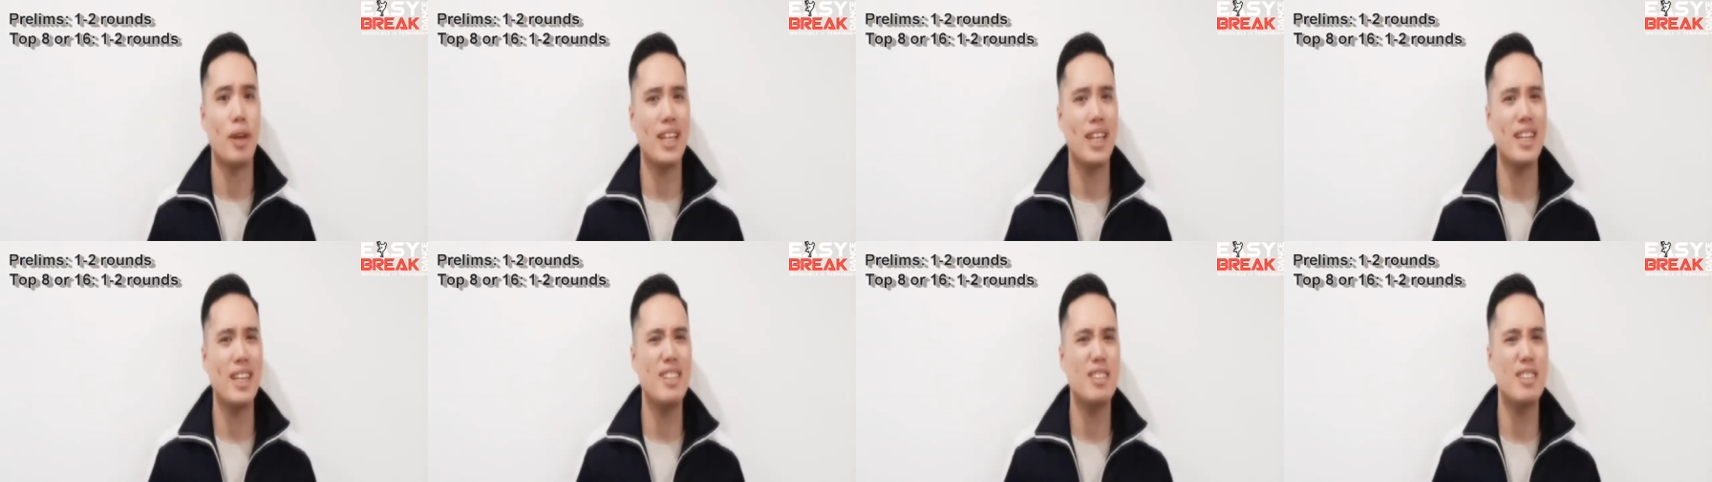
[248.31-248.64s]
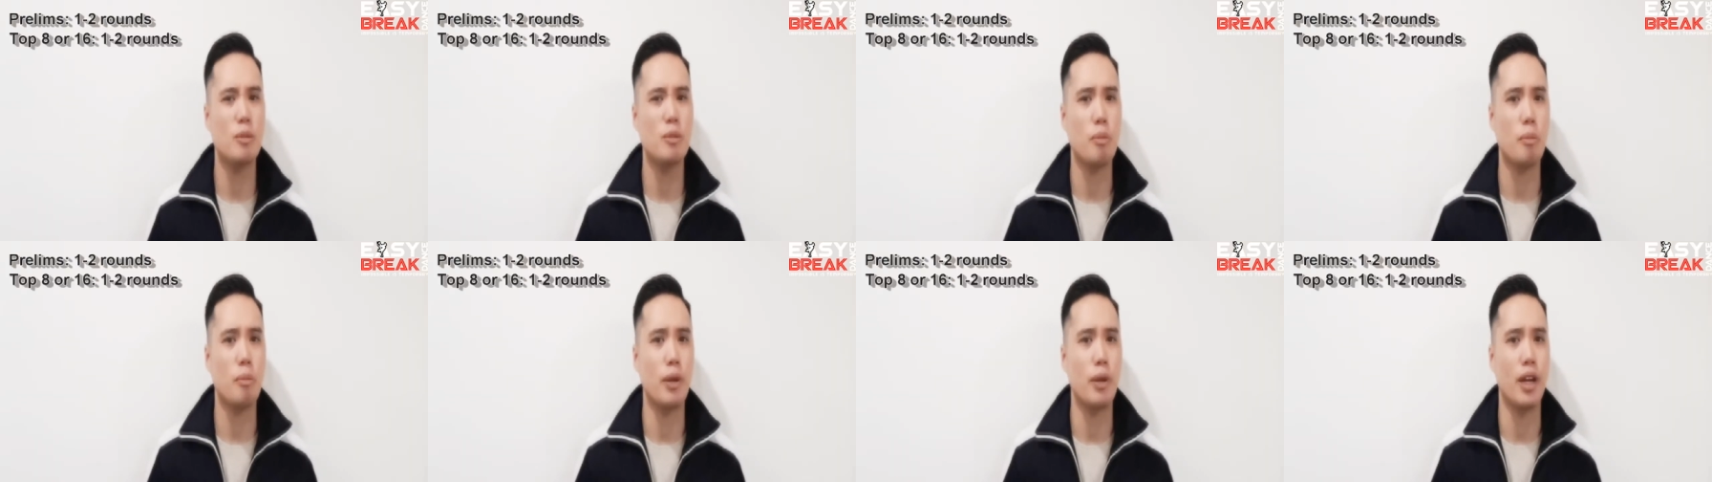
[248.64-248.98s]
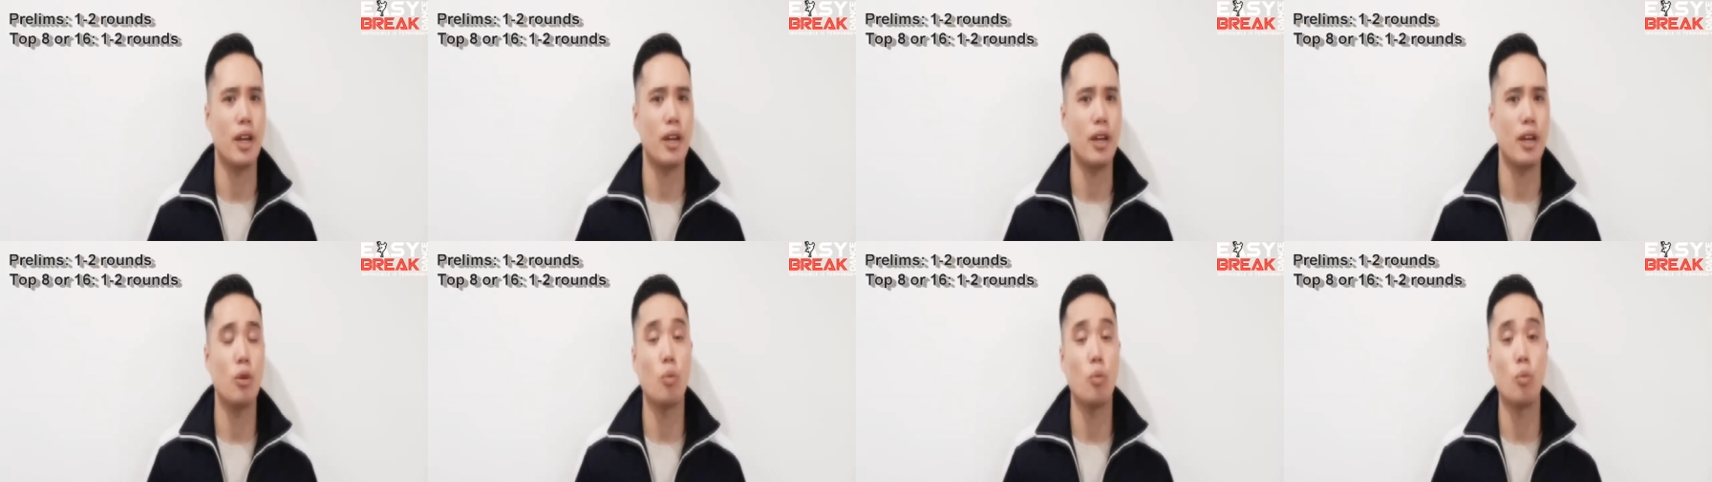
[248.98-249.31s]
need to
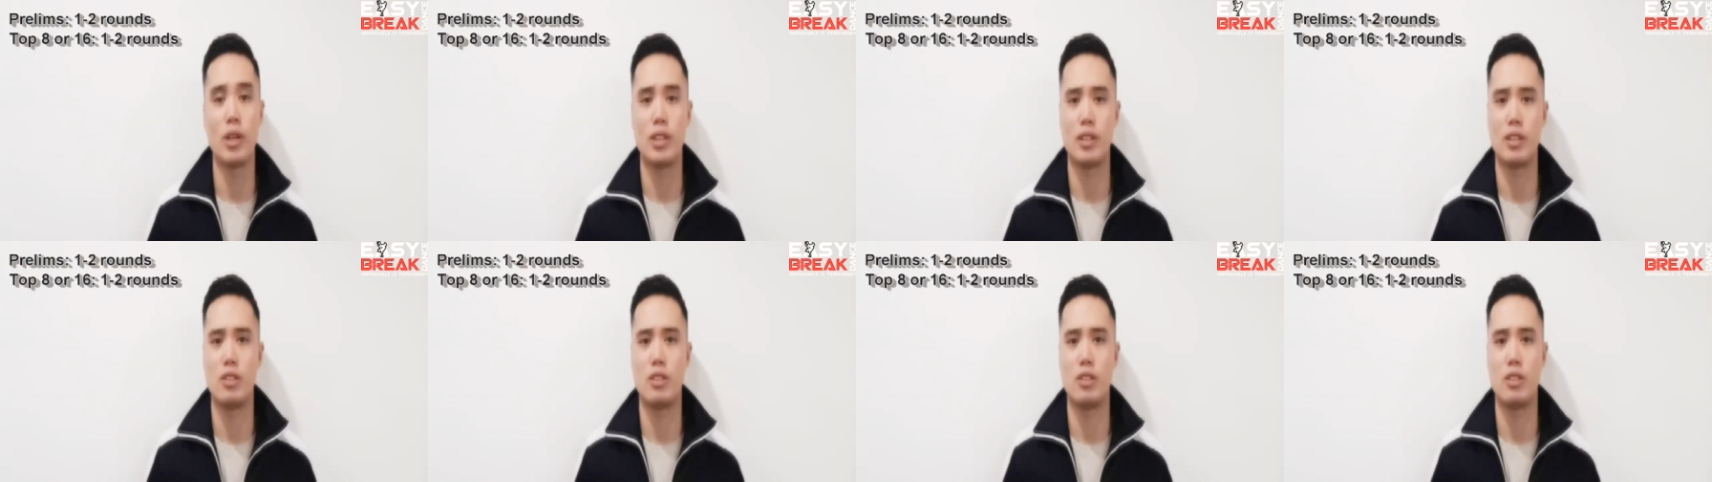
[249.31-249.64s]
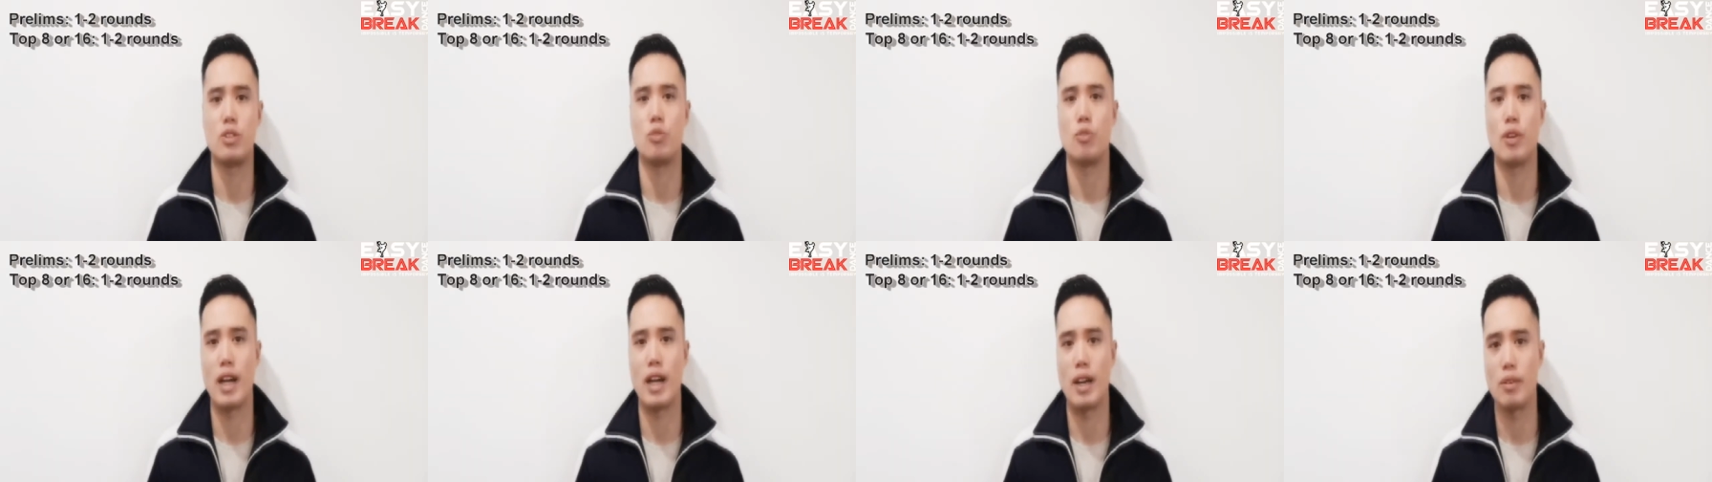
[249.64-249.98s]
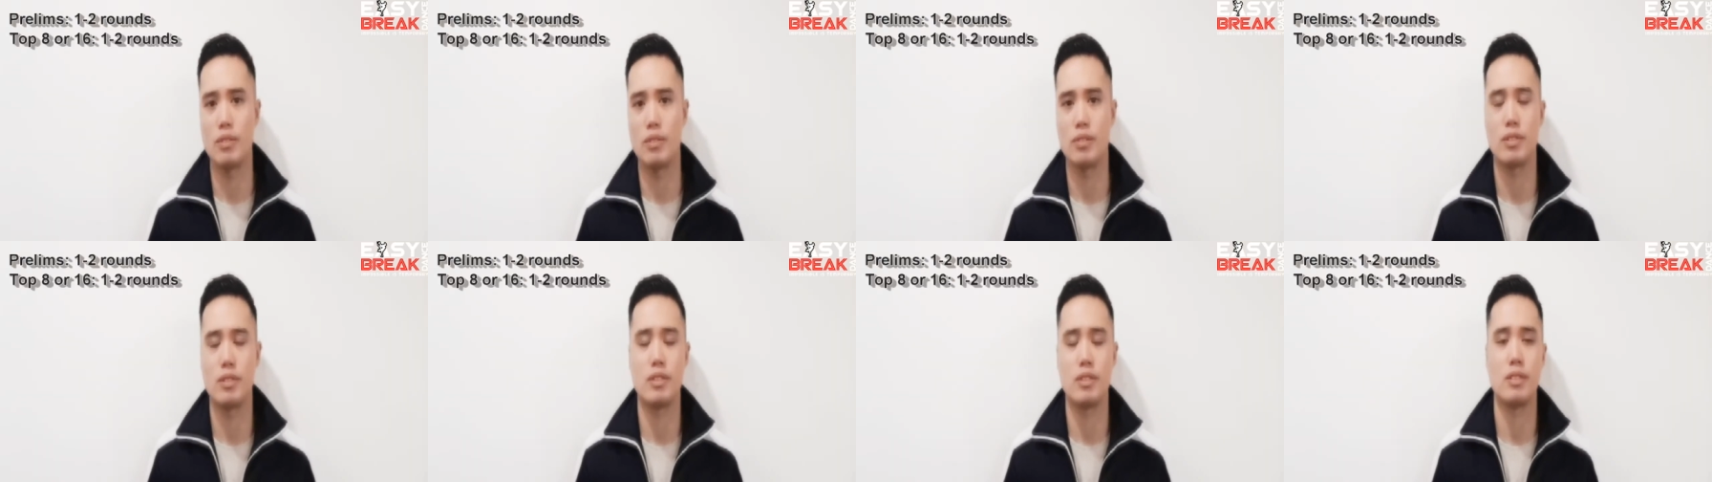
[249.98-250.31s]
prepare 1 to 2 rounds.